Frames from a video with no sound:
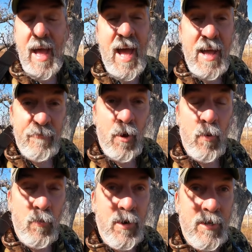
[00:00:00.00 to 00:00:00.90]

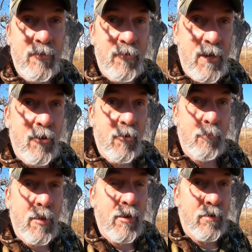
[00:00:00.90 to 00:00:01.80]
iPhone where he could video
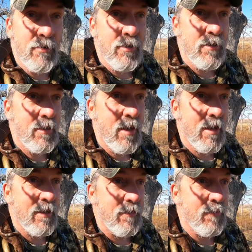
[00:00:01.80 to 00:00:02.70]
it better and
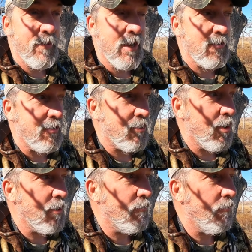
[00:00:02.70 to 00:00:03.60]
I could actually
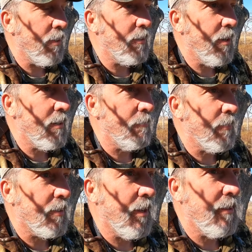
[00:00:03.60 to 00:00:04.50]
transfer that data,
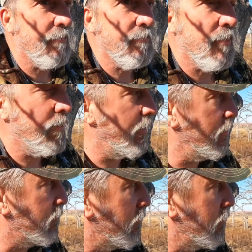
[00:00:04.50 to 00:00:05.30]
but I can't right now.